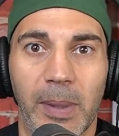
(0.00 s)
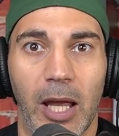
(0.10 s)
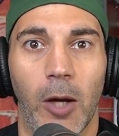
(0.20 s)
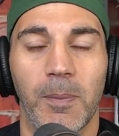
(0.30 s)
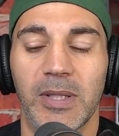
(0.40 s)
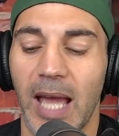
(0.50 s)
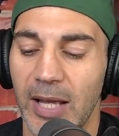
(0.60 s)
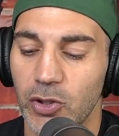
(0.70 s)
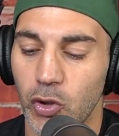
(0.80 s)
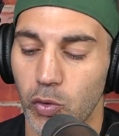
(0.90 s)
going to help you
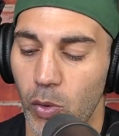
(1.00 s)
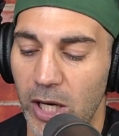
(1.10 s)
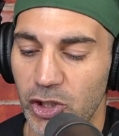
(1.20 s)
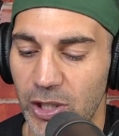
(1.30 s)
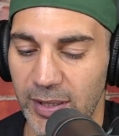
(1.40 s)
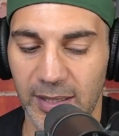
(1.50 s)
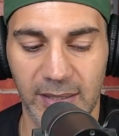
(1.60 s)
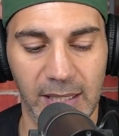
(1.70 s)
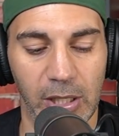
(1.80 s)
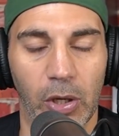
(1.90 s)
guys crush it
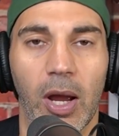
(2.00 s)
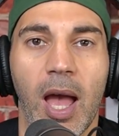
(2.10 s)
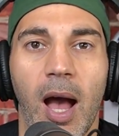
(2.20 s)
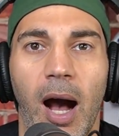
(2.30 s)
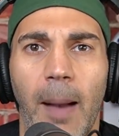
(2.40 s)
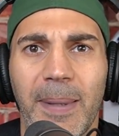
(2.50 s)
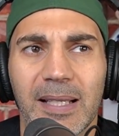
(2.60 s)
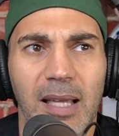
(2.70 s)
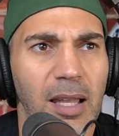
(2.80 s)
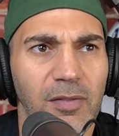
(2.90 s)
this year uh,
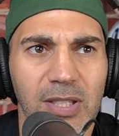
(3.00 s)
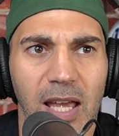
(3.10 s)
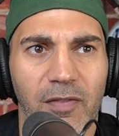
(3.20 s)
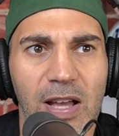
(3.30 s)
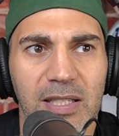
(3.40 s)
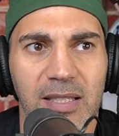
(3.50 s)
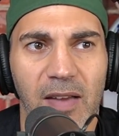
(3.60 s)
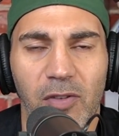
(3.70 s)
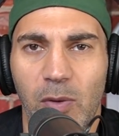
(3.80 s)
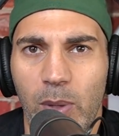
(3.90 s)
because I love DFS because
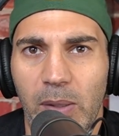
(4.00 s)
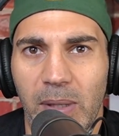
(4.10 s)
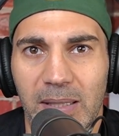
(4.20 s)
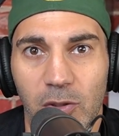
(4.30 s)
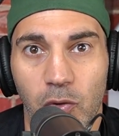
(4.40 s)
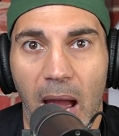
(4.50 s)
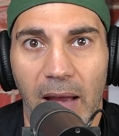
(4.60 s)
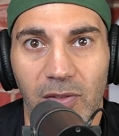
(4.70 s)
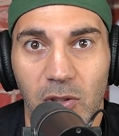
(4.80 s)
every week we get to draft.